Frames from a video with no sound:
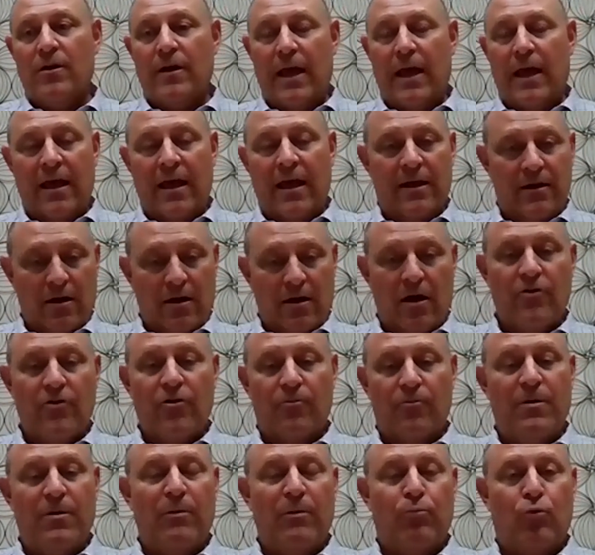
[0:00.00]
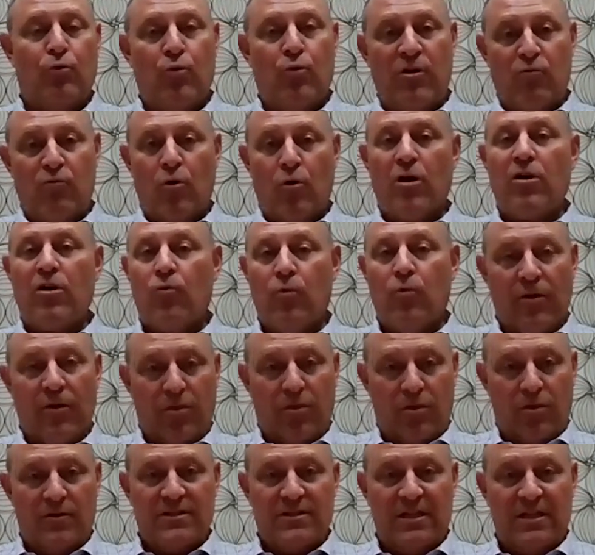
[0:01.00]
and other people we work with
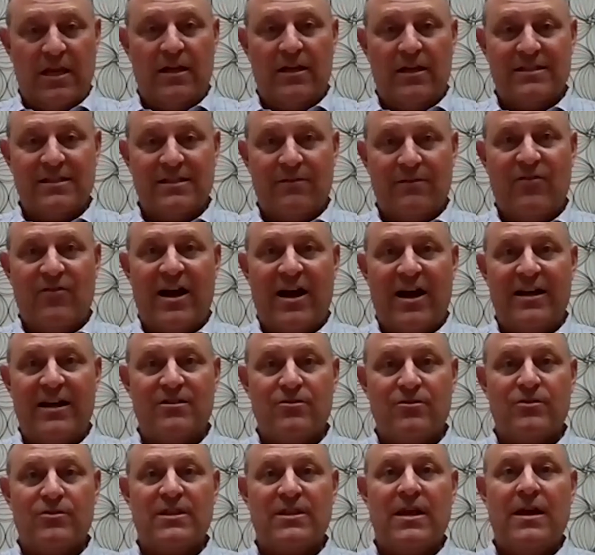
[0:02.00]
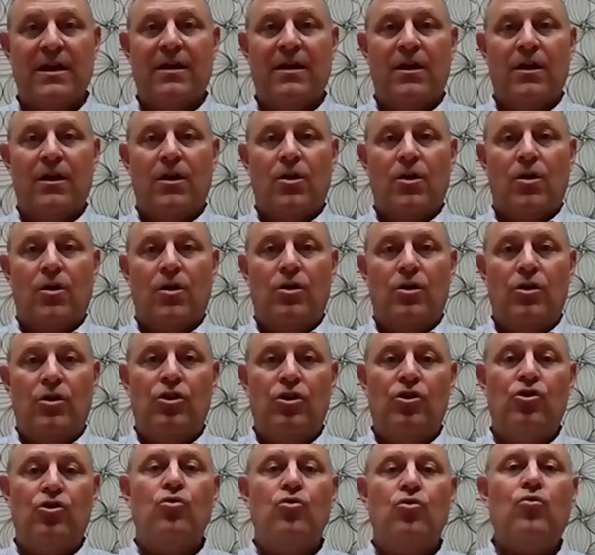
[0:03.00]
see it as advisors.
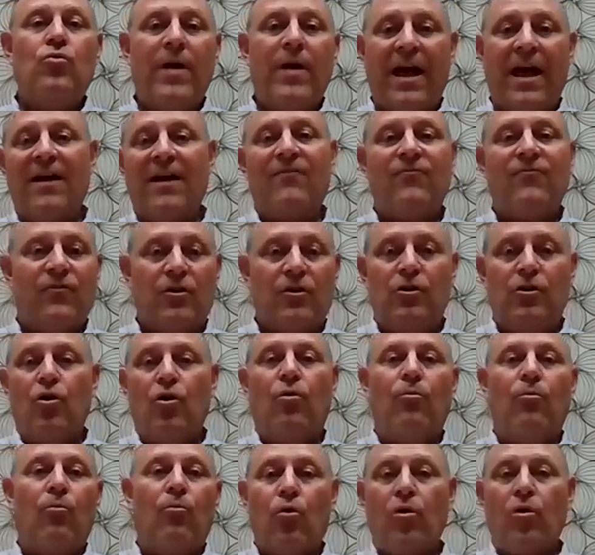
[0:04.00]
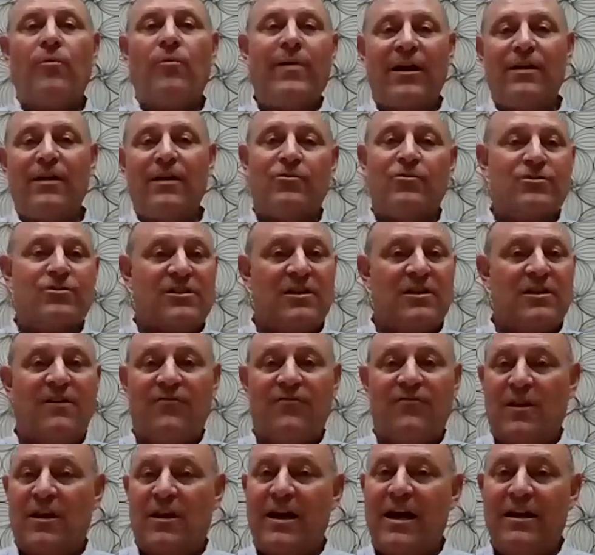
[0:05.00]
You have to know more about your
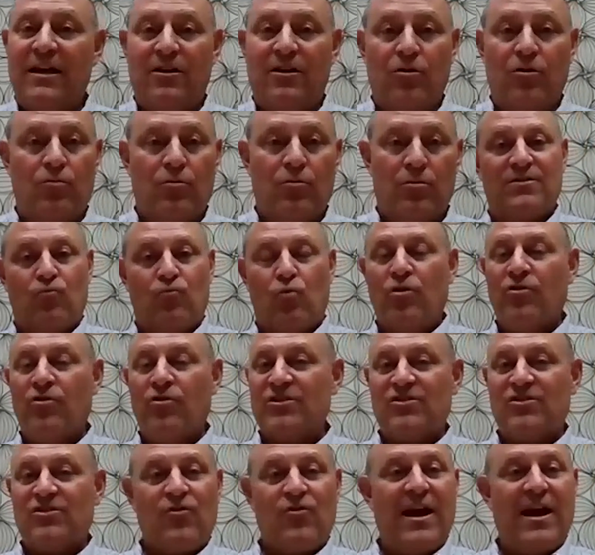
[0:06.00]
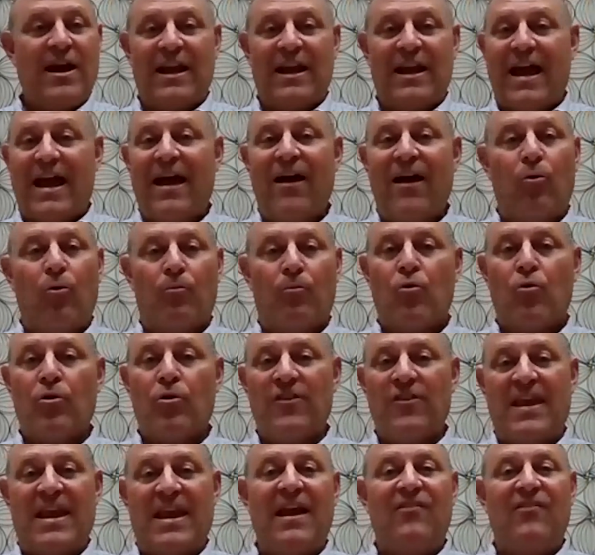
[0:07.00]
stuff than I do. We're just trying to help. We're
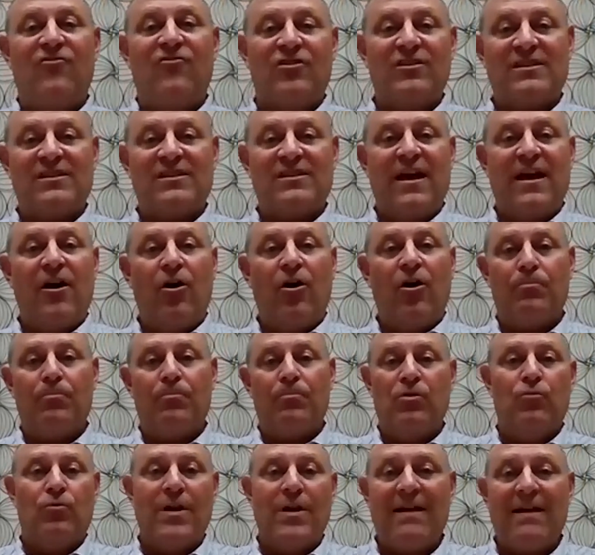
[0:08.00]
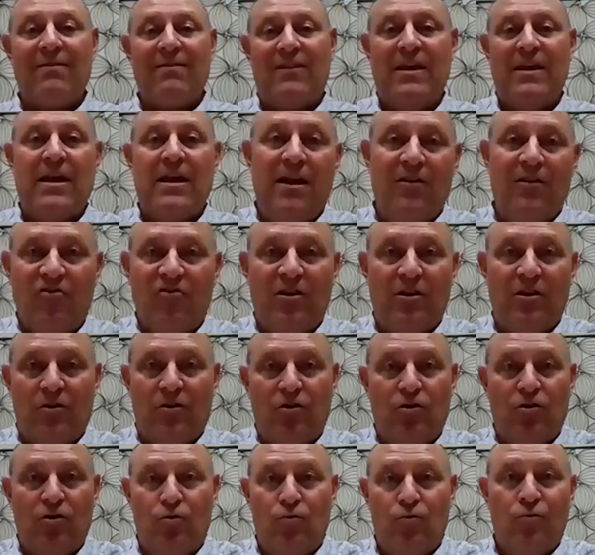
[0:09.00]
the agents to help you, not the agent
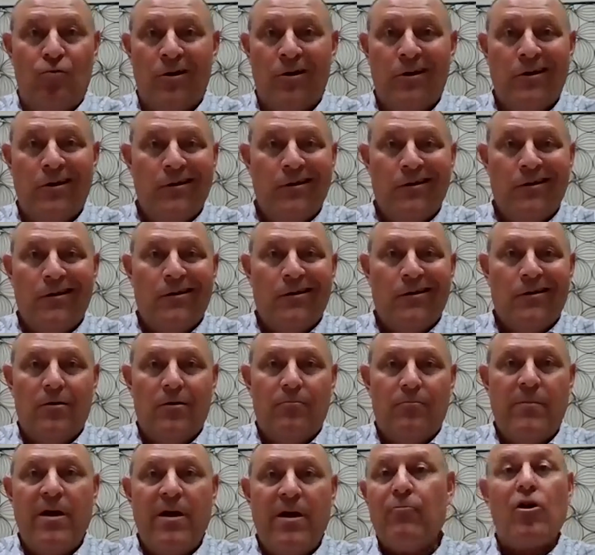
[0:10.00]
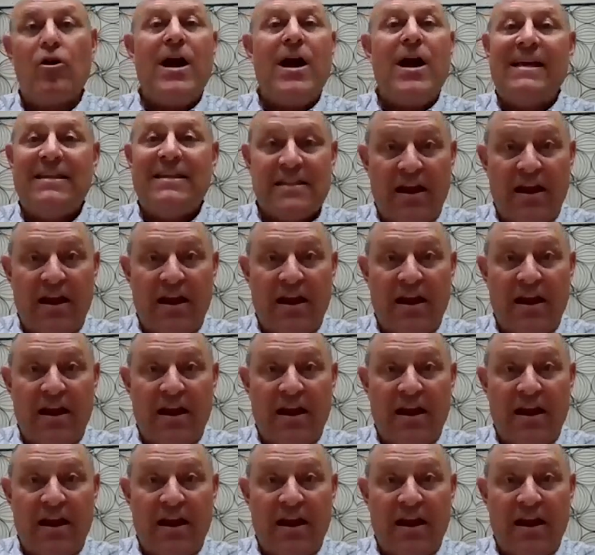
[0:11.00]
to memorize